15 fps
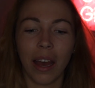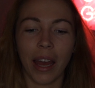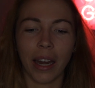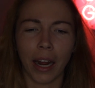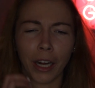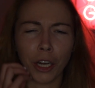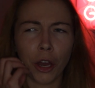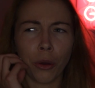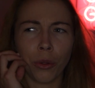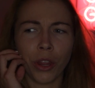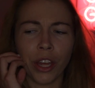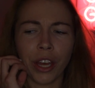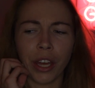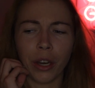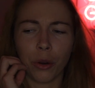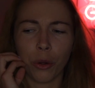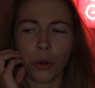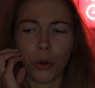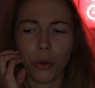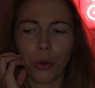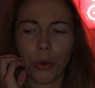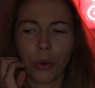and I know that
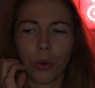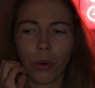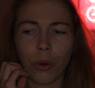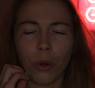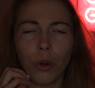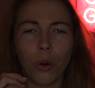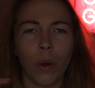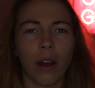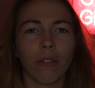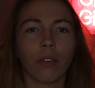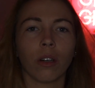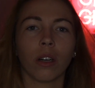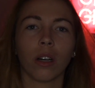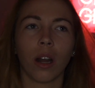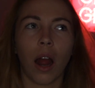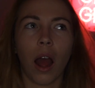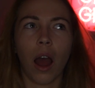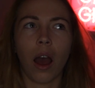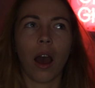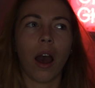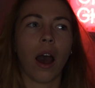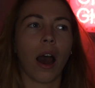whoever
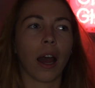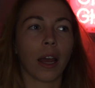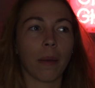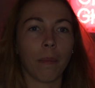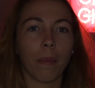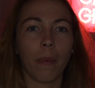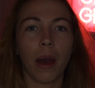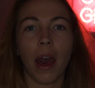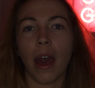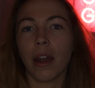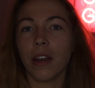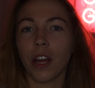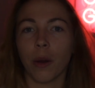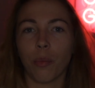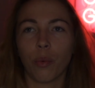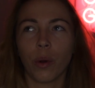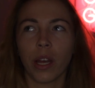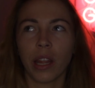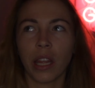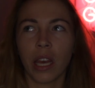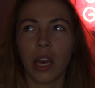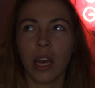I end up
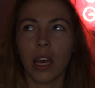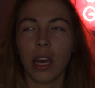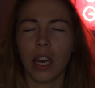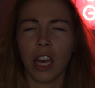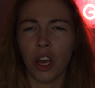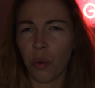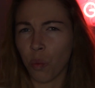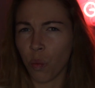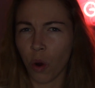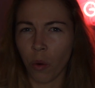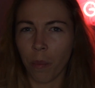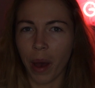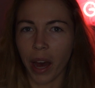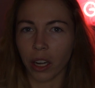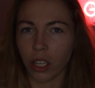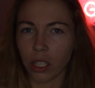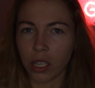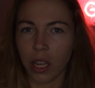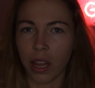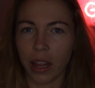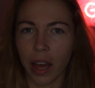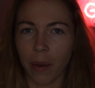with, it won't matter
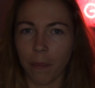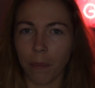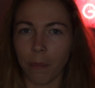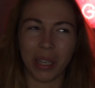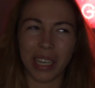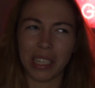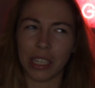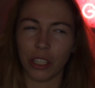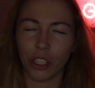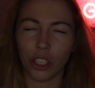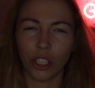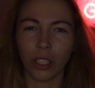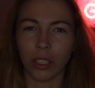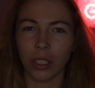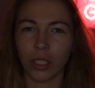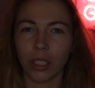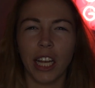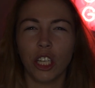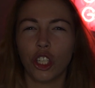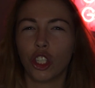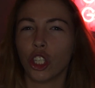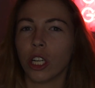to them, because it
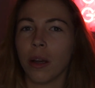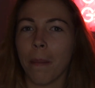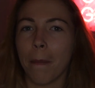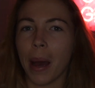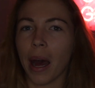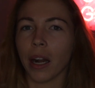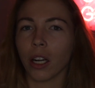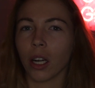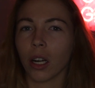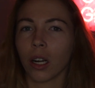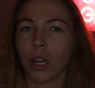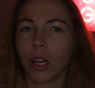shouldn't matter.